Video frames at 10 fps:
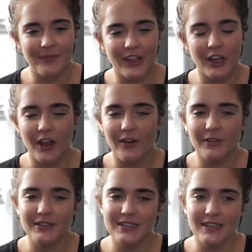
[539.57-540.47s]
you know, it
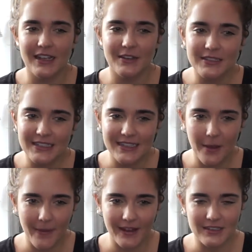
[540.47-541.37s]
was a
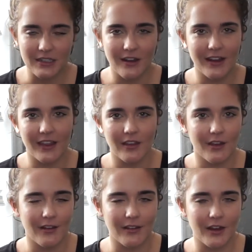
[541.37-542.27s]
setback to not get the
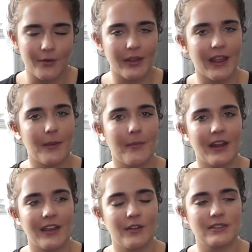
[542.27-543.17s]
cochlear implant, but
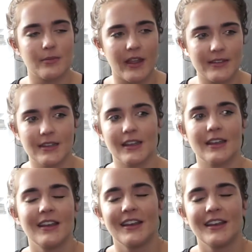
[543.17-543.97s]
it was a blessing